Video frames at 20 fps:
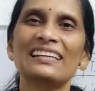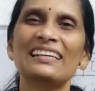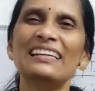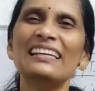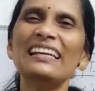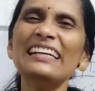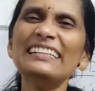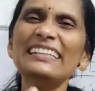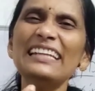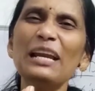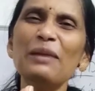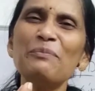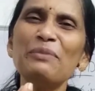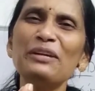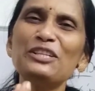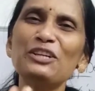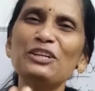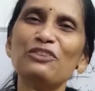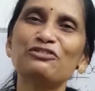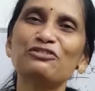Little
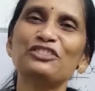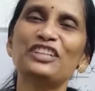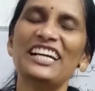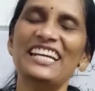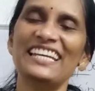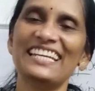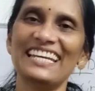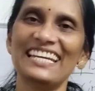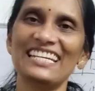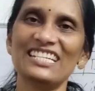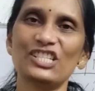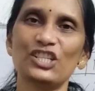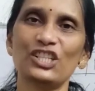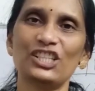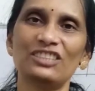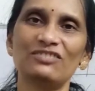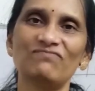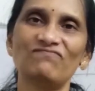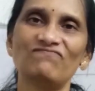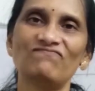bit of
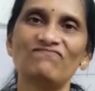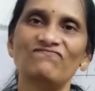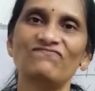dedication